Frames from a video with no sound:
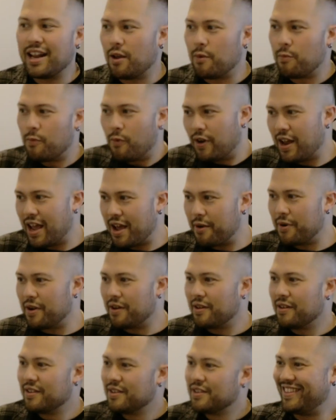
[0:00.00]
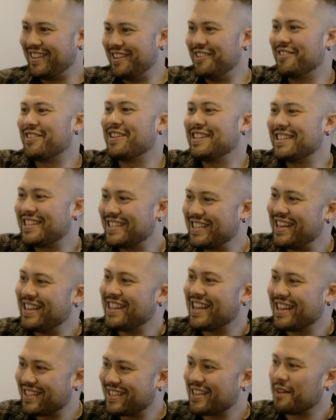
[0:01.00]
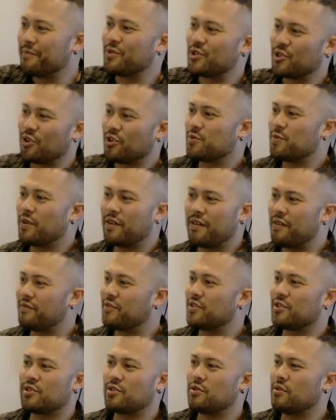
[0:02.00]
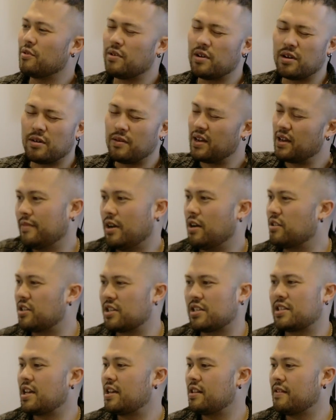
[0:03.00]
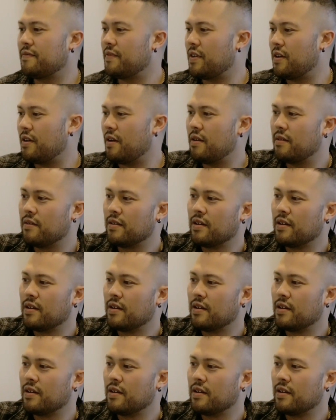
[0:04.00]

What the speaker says: alone 1 hour. But you can see there's some shots where I've just thought, oh, I'll just take the photo.